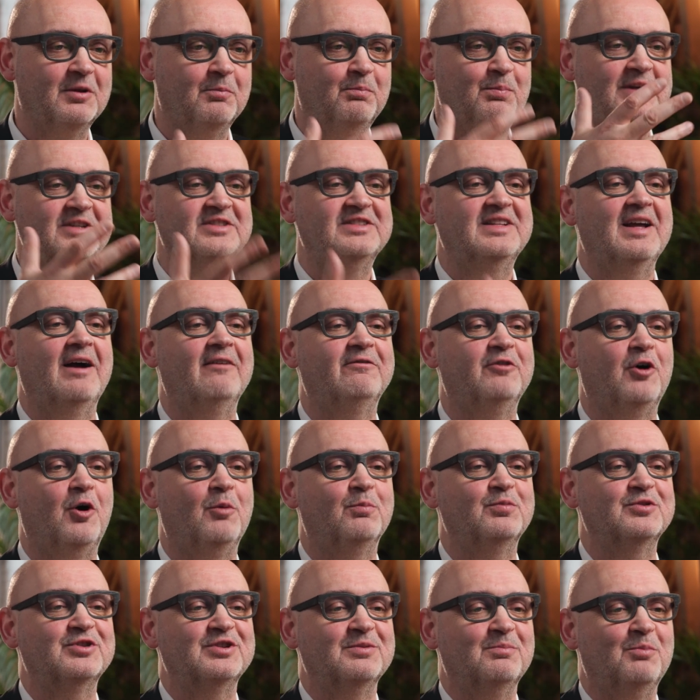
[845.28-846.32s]
the biz
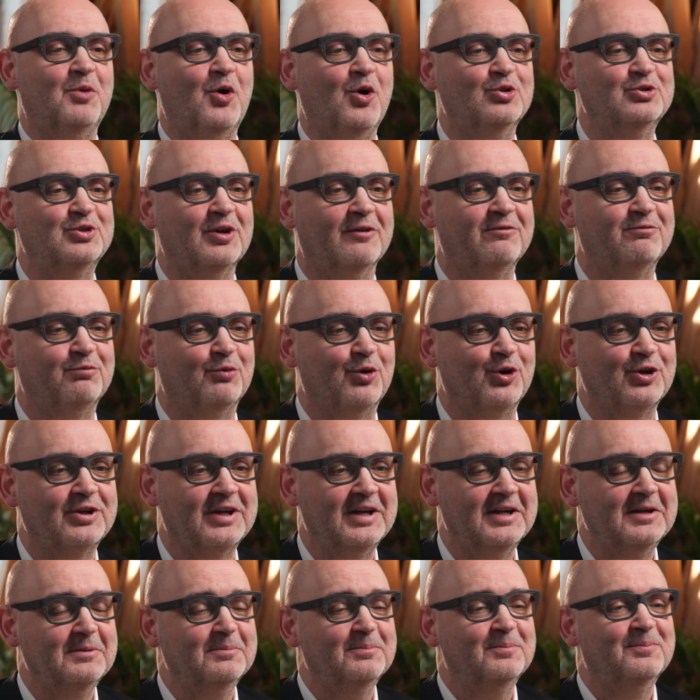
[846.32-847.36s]
DevOps mode of
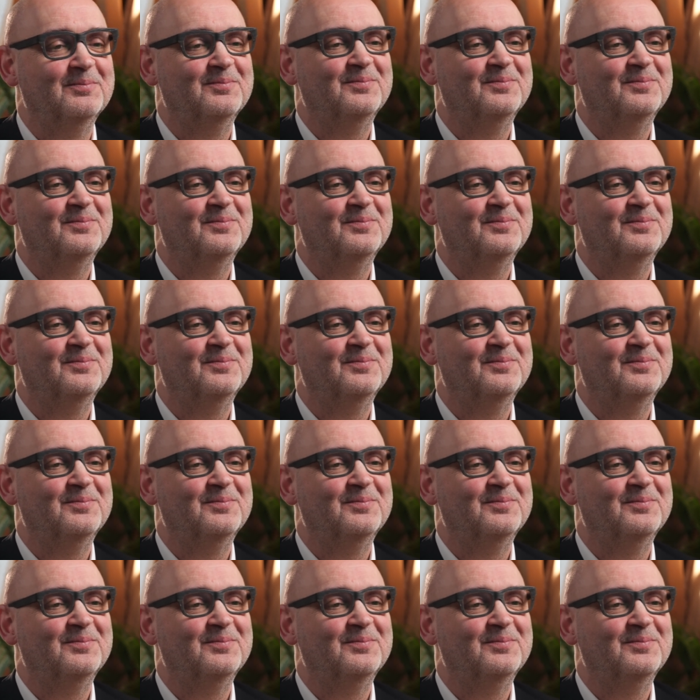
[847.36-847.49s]
working?